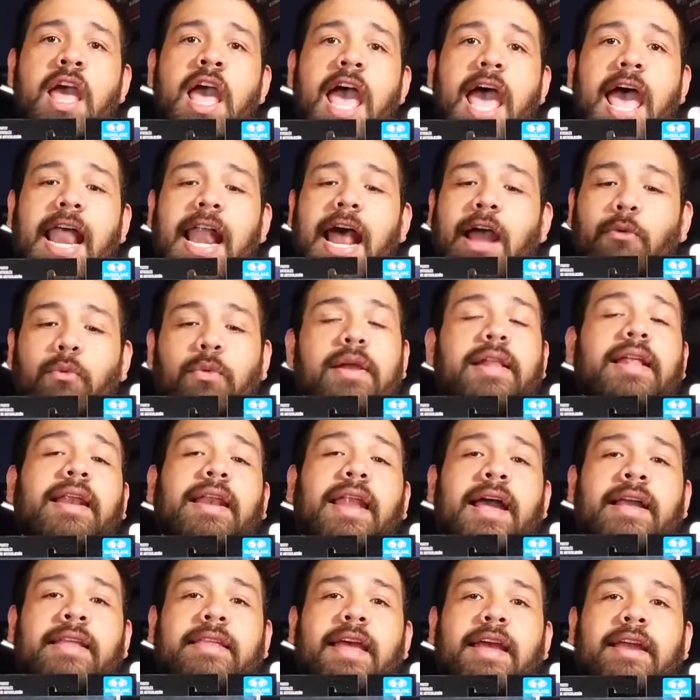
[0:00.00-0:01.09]
And I really
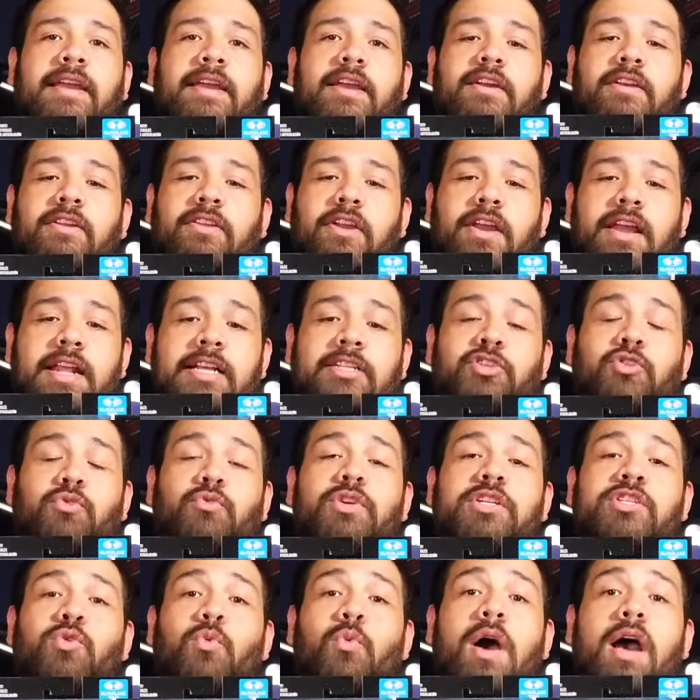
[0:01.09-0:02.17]
like that character, and it's the
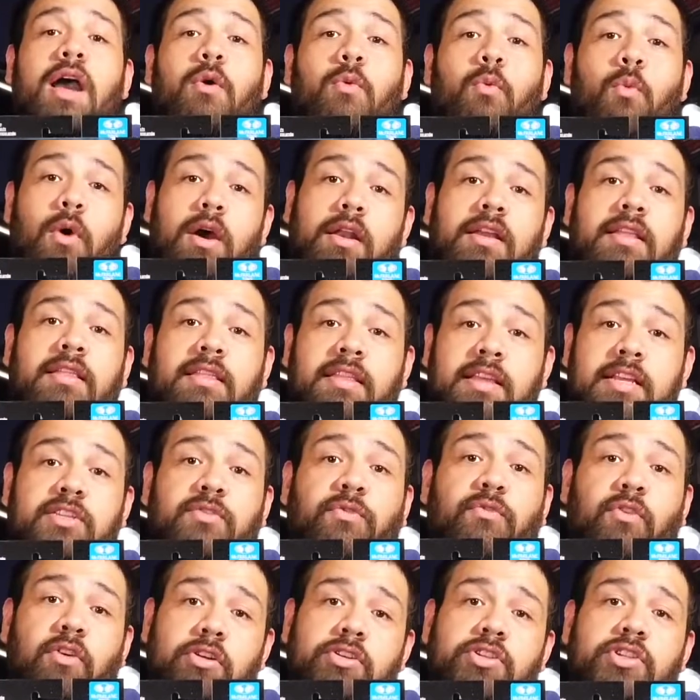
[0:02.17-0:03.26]
reason why I wanted this
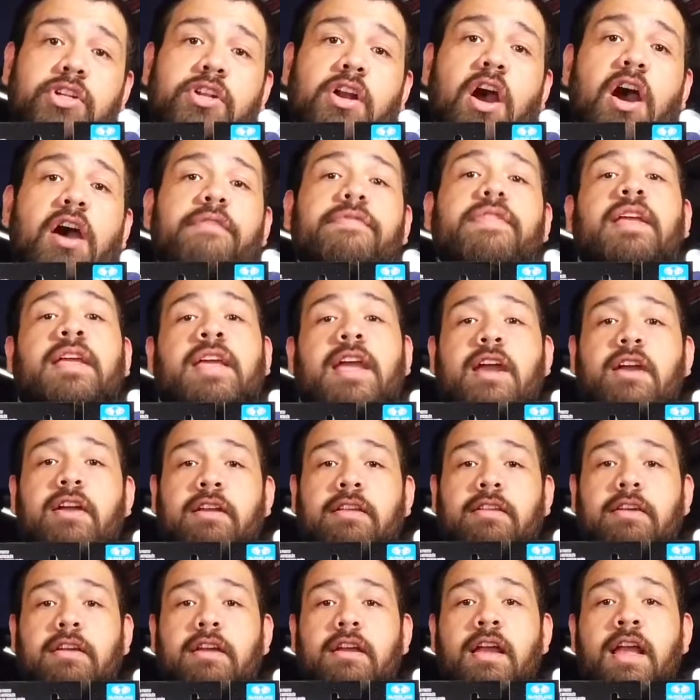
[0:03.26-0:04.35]
version of the
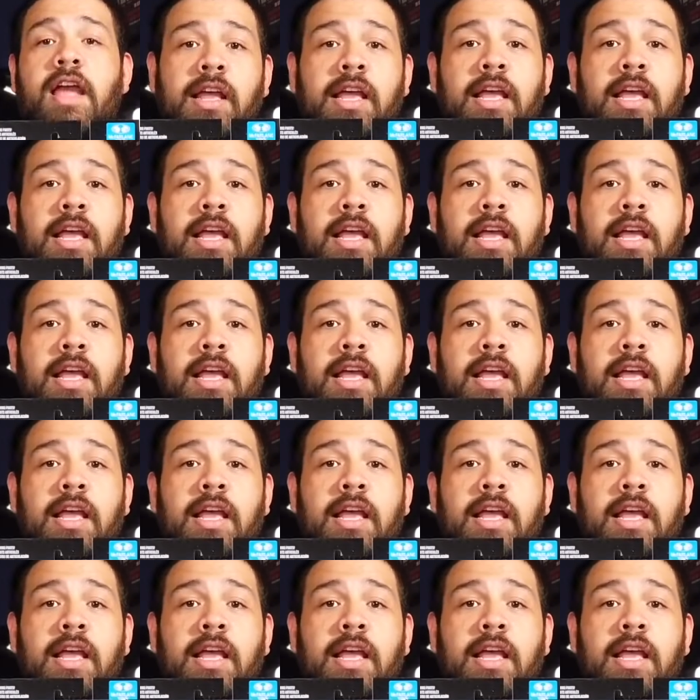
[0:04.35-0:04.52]
character.